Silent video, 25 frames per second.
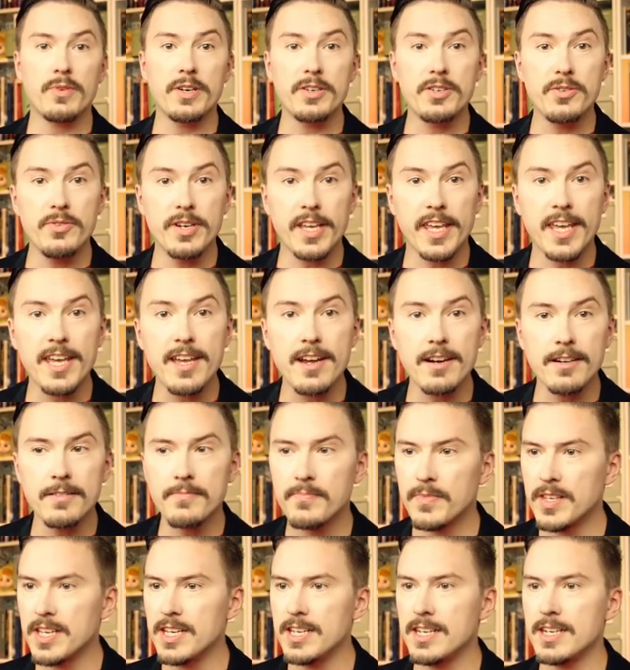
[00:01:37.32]
we're doing
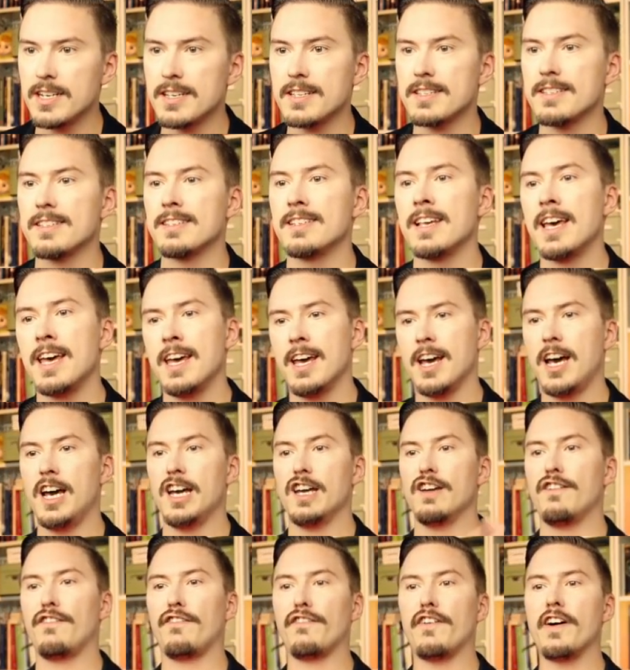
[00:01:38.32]
here is
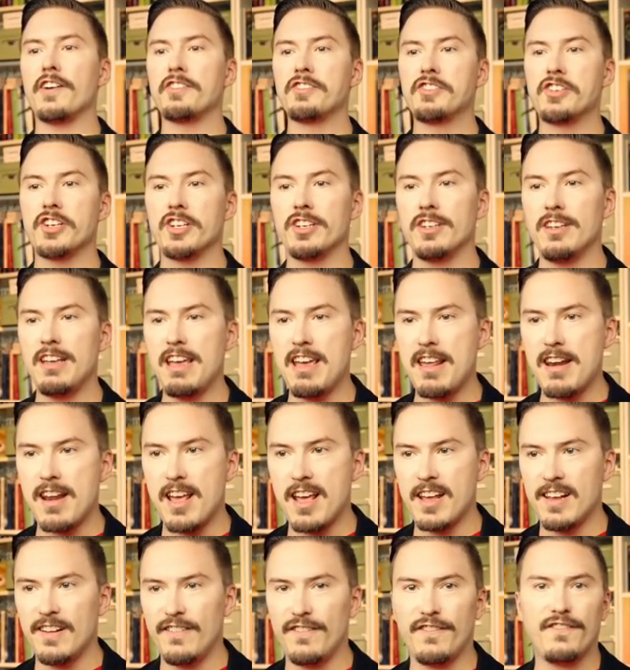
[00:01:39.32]
a function in
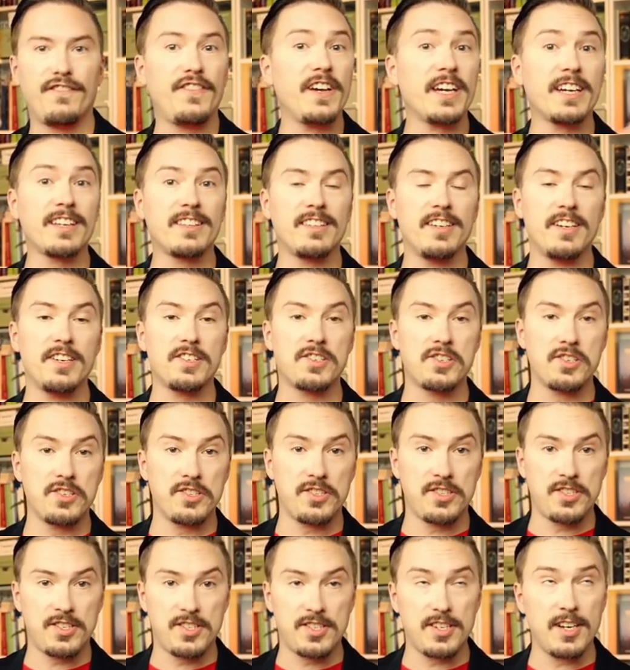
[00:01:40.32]
a
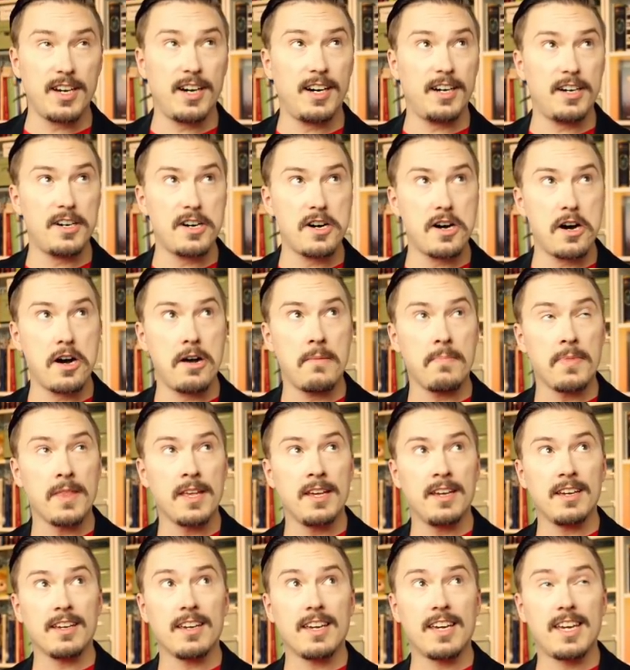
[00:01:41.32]
fictitious
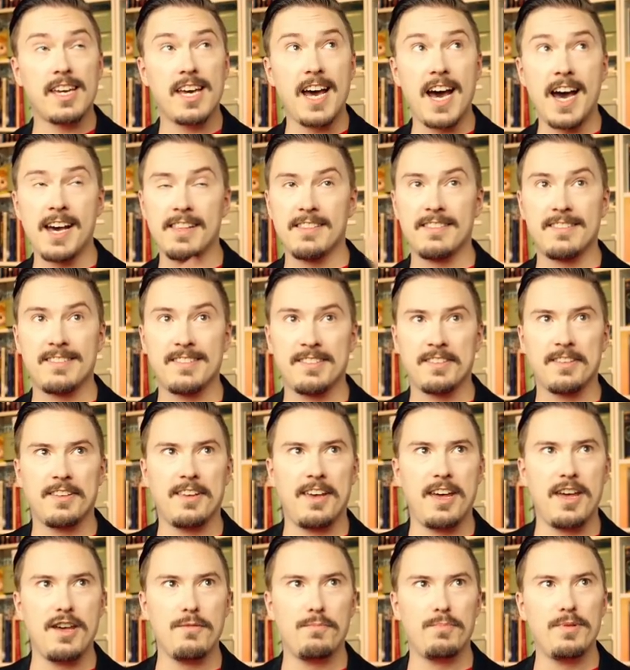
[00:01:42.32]
Cat
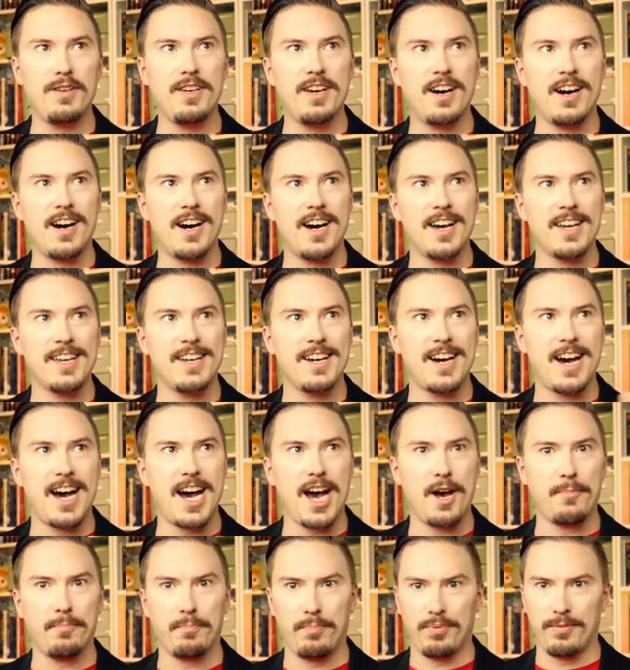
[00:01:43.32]
API
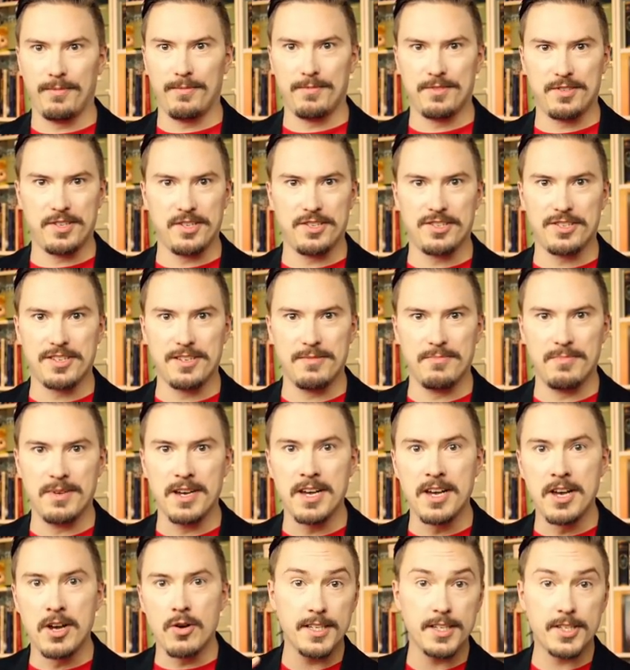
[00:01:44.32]
app system.
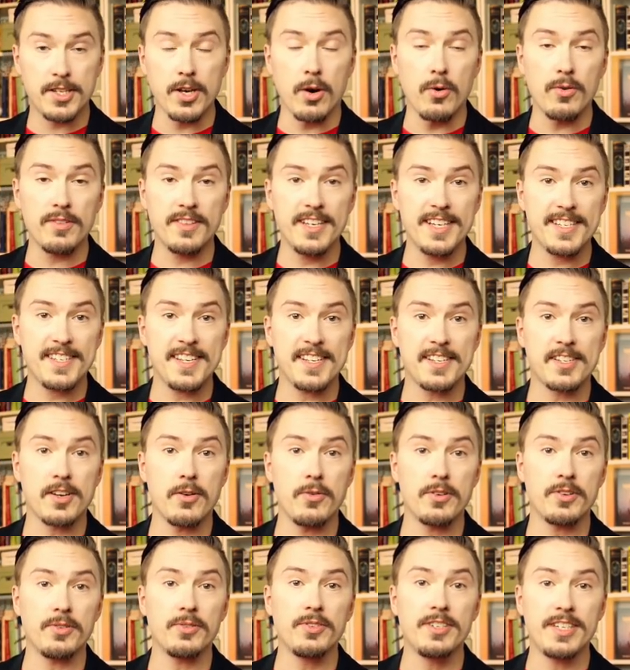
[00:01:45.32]
So this is
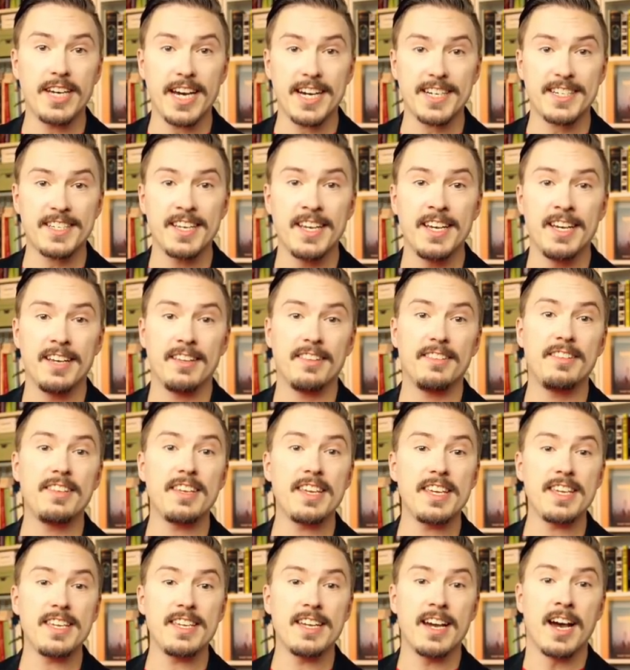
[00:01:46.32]
going to get
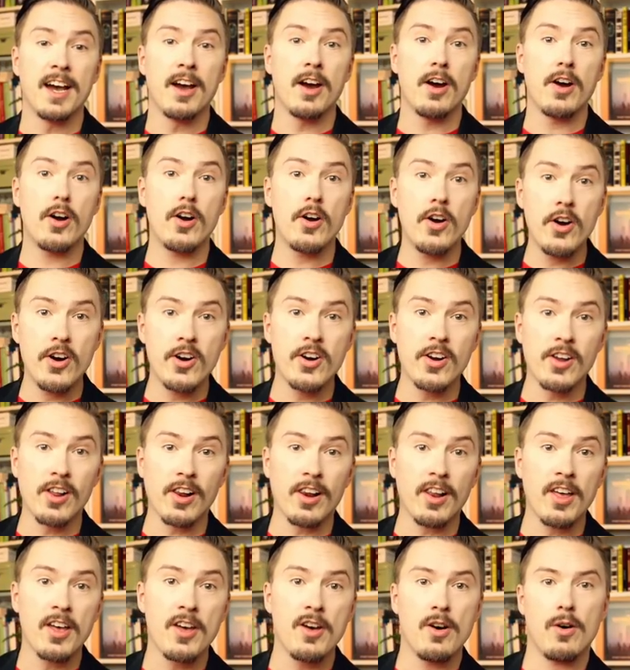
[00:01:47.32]
the
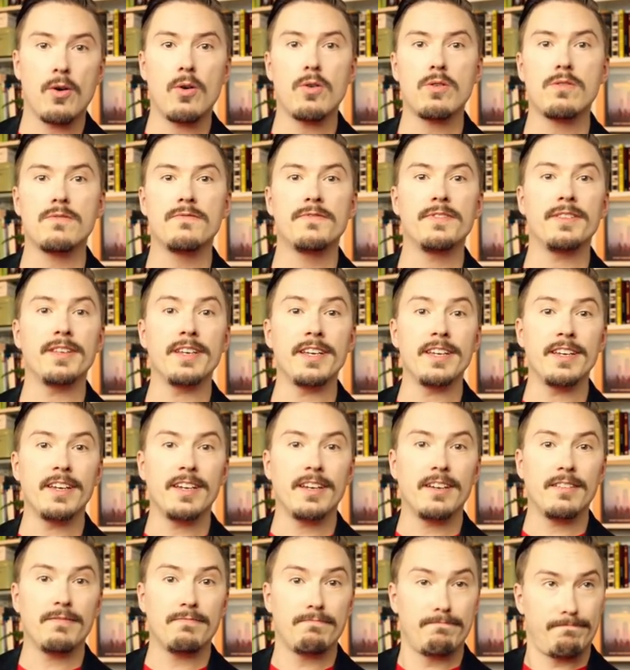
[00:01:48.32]
URL of
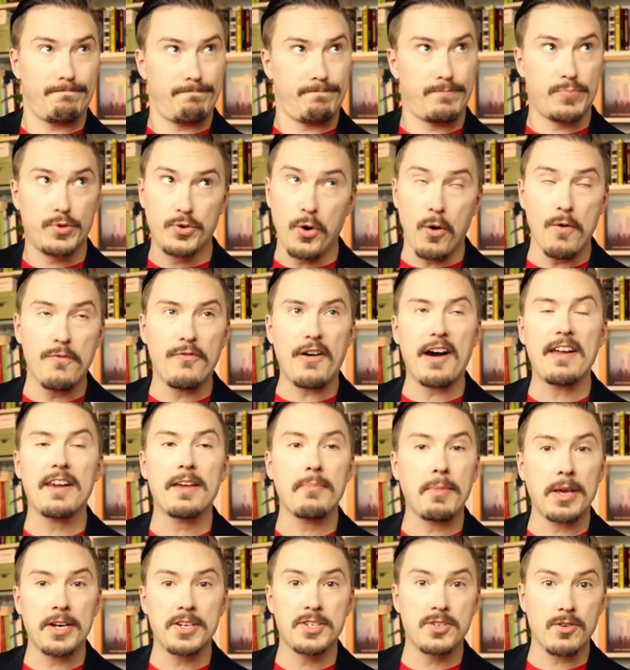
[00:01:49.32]
the profile
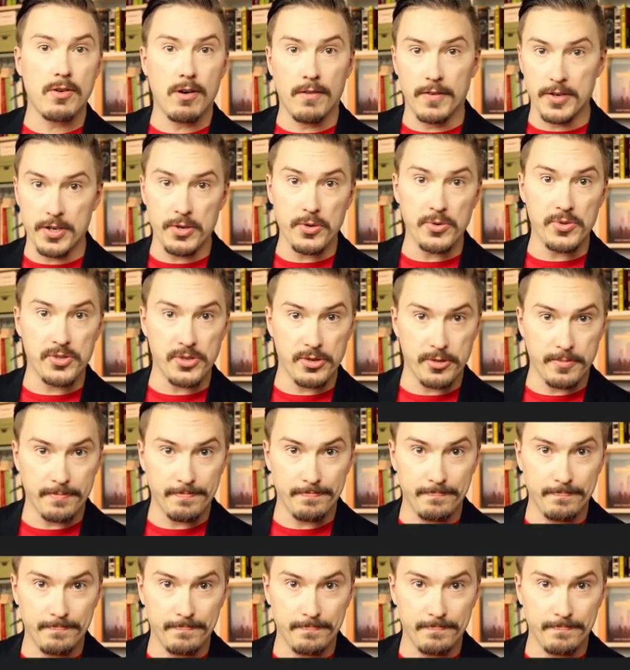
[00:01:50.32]
image of a user.